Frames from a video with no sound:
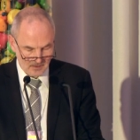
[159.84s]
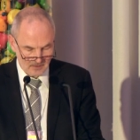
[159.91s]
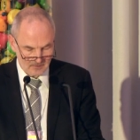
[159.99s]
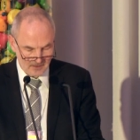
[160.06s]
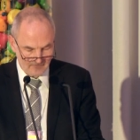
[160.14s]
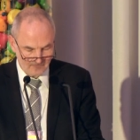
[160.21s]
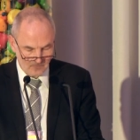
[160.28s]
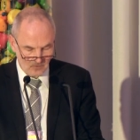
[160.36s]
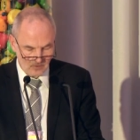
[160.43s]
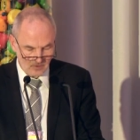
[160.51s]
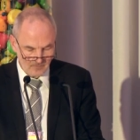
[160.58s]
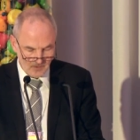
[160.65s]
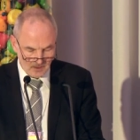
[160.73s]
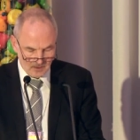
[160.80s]

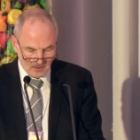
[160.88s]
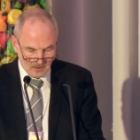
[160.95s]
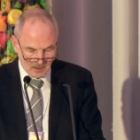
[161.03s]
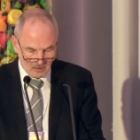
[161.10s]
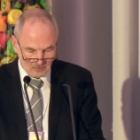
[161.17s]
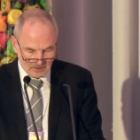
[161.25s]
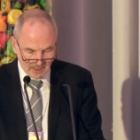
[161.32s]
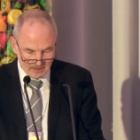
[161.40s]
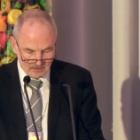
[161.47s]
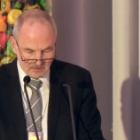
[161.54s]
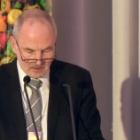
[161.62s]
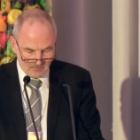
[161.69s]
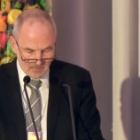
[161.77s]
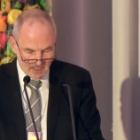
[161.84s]
Therefore, I would like to
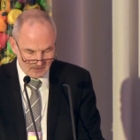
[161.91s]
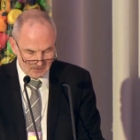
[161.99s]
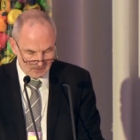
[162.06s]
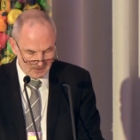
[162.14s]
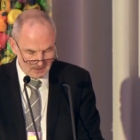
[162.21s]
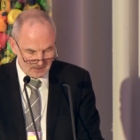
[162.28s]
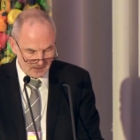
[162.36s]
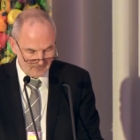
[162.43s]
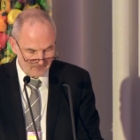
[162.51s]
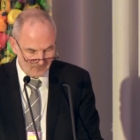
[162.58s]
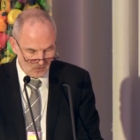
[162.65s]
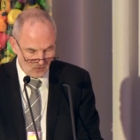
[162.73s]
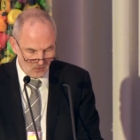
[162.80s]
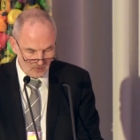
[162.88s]
commend UNICEF
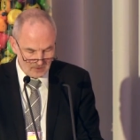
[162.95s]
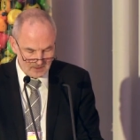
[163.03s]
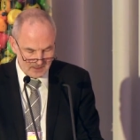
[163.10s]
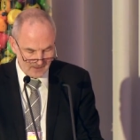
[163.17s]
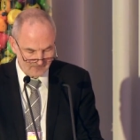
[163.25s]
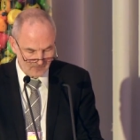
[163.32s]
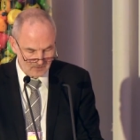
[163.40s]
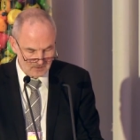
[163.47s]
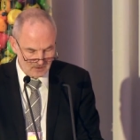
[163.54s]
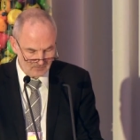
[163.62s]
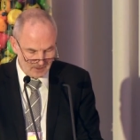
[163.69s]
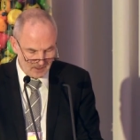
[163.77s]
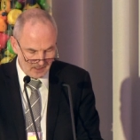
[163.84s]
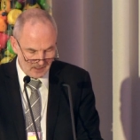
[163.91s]
for all its efforts on
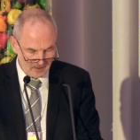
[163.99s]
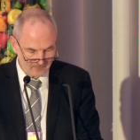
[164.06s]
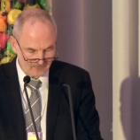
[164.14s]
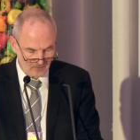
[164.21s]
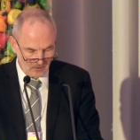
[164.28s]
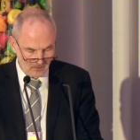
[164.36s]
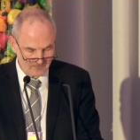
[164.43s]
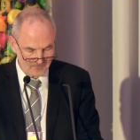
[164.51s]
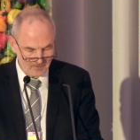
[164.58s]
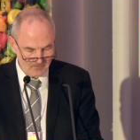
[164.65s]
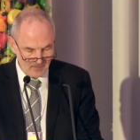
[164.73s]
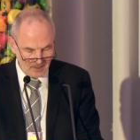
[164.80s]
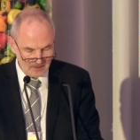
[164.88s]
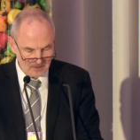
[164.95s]
behalf of the
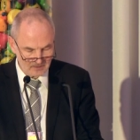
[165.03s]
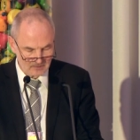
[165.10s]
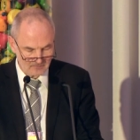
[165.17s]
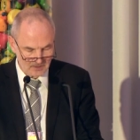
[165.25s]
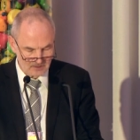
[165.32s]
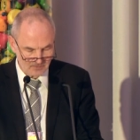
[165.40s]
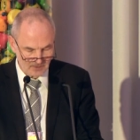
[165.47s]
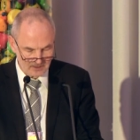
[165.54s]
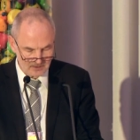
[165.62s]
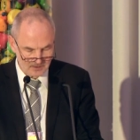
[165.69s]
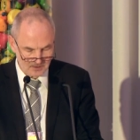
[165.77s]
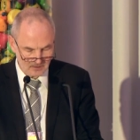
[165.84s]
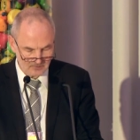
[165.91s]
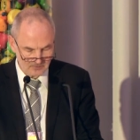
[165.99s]
millions of displaced
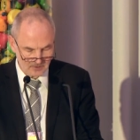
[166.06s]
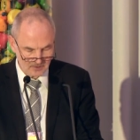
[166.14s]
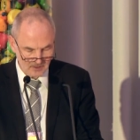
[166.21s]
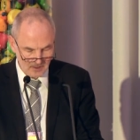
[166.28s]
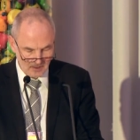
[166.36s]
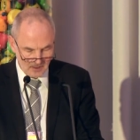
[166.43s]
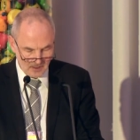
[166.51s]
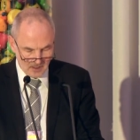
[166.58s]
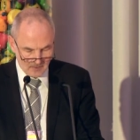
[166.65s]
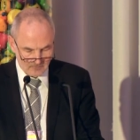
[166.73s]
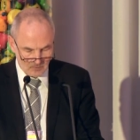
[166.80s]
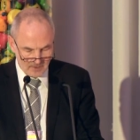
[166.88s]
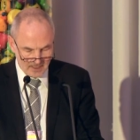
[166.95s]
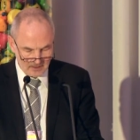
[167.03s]
children
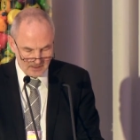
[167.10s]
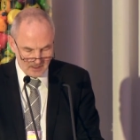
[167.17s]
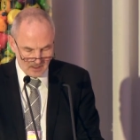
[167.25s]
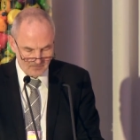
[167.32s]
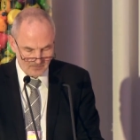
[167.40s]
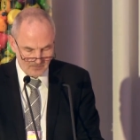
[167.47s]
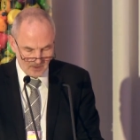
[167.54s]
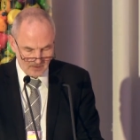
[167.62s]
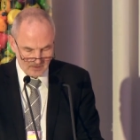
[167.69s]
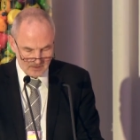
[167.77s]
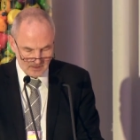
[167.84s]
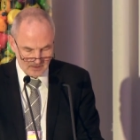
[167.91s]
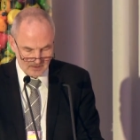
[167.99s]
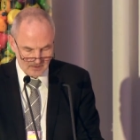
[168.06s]
from up,
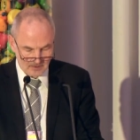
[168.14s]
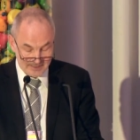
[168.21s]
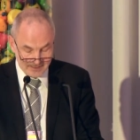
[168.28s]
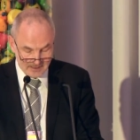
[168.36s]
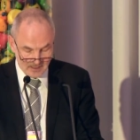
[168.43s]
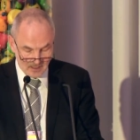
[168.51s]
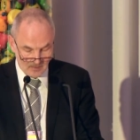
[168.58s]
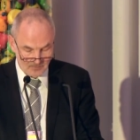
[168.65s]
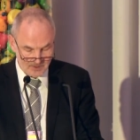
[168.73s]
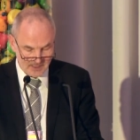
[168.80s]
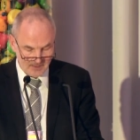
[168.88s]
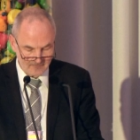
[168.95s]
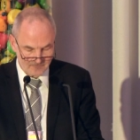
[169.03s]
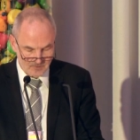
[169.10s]
uh, setting up
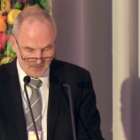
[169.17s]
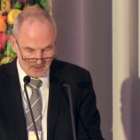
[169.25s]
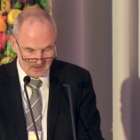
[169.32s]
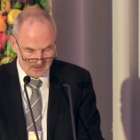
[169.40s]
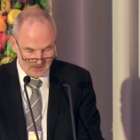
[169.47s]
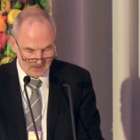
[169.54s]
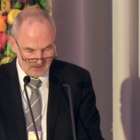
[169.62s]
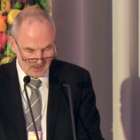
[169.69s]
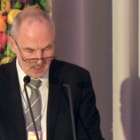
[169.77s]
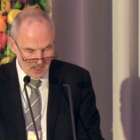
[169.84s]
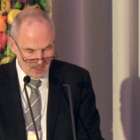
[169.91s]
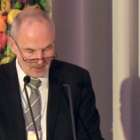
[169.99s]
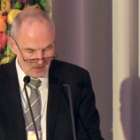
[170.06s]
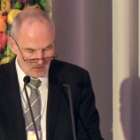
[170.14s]
safe spaces
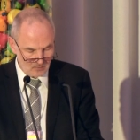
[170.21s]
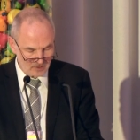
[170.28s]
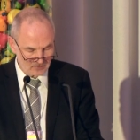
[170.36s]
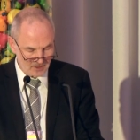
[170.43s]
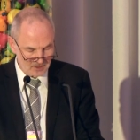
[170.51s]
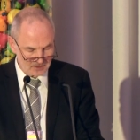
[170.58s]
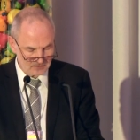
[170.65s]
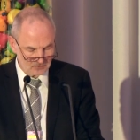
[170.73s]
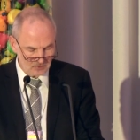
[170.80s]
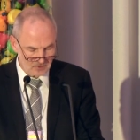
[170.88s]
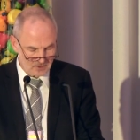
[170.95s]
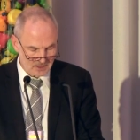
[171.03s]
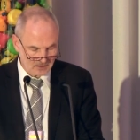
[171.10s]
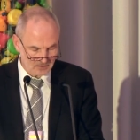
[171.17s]
along migration
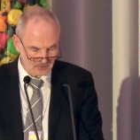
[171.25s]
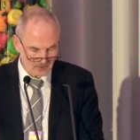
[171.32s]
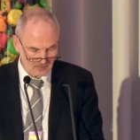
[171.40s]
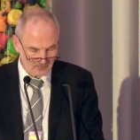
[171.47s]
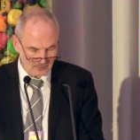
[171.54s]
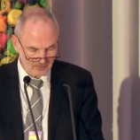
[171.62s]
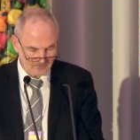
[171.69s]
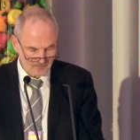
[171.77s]
routes in Europe